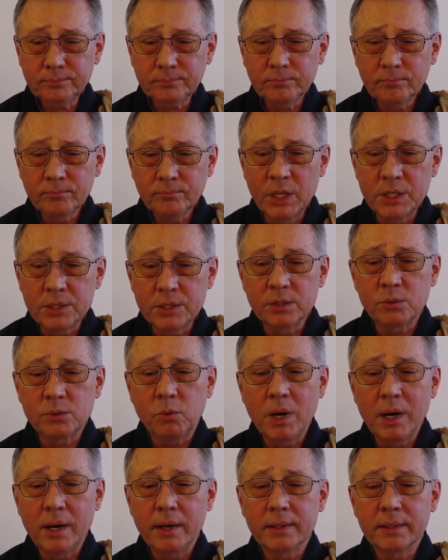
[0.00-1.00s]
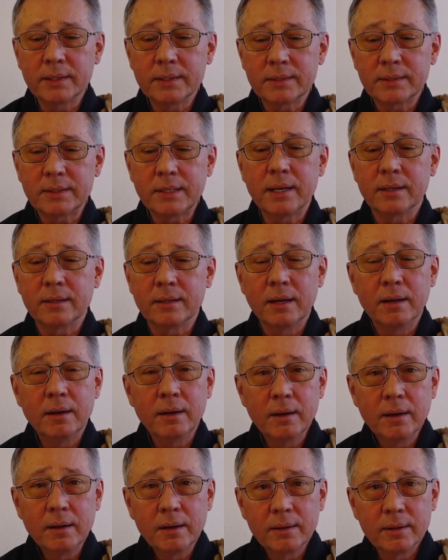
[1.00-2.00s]
This is why it is said
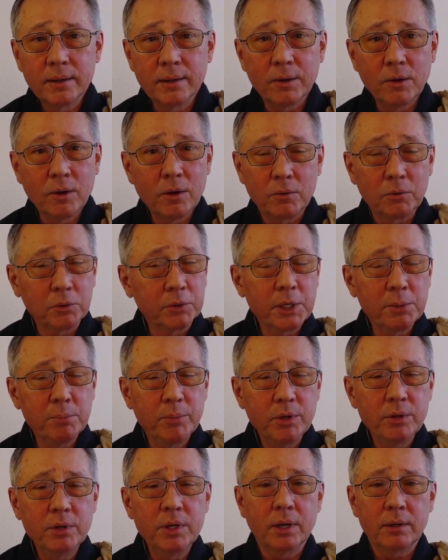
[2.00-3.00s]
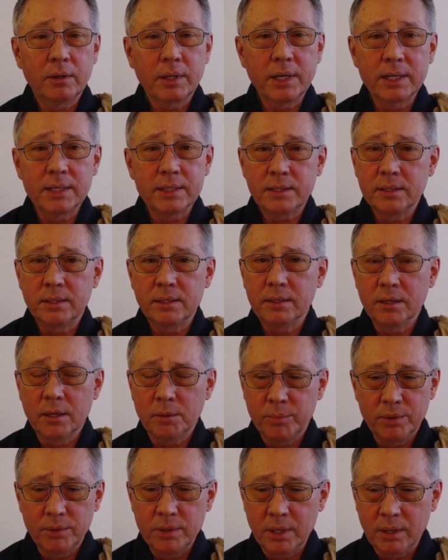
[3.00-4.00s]
that only Buddha can see a
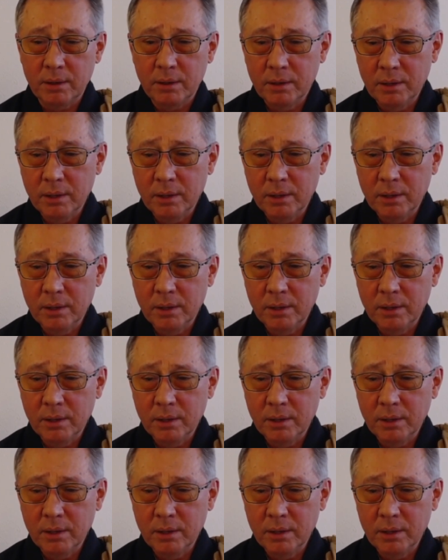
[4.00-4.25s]
Buddha.